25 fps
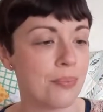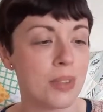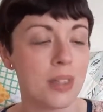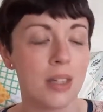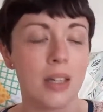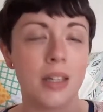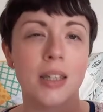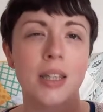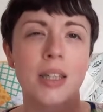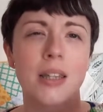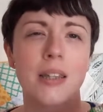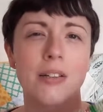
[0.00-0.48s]
I
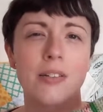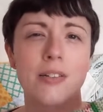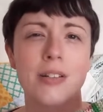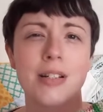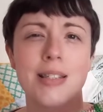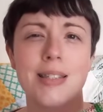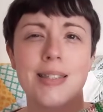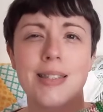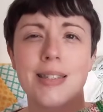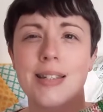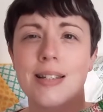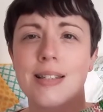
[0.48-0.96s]
think they're a
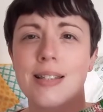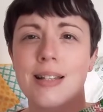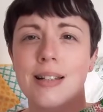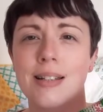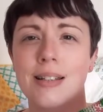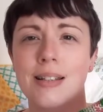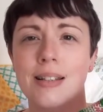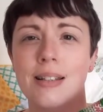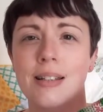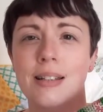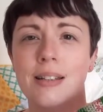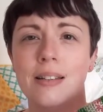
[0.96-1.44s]

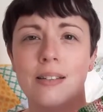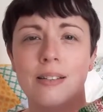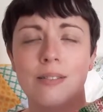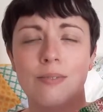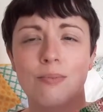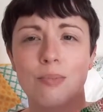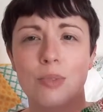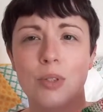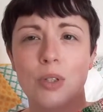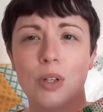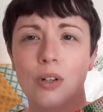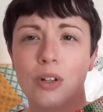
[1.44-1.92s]
zigzag
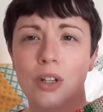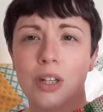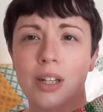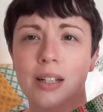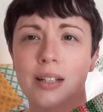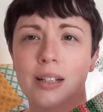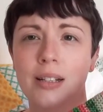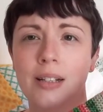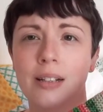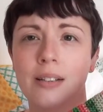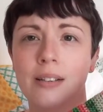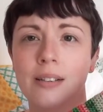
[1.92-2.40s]
sock
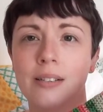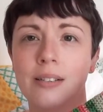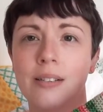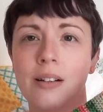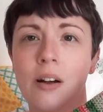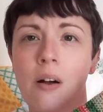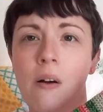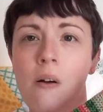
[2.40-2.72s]
yarn.